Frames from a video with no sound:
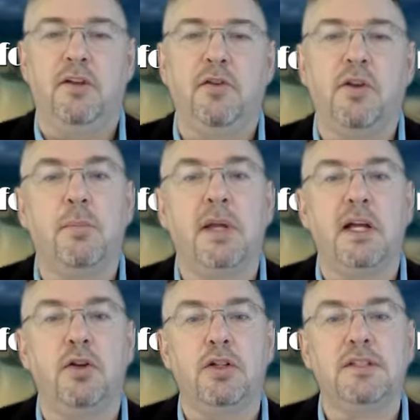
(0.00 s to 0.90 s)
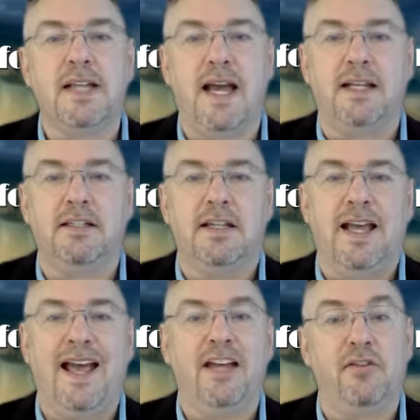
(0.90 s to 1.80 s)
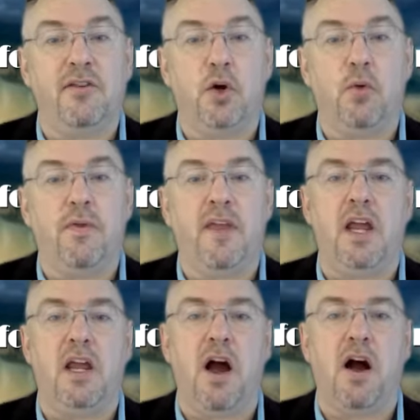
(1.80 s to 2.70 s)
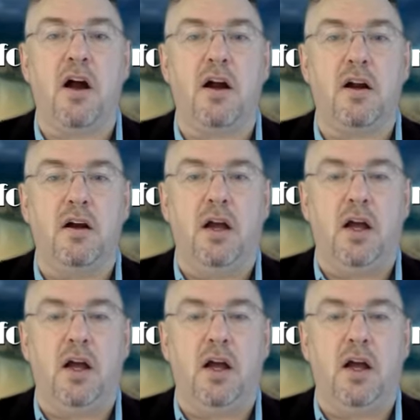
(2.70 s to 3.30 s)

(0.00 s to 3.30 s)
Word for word: So they're being looked at as though they are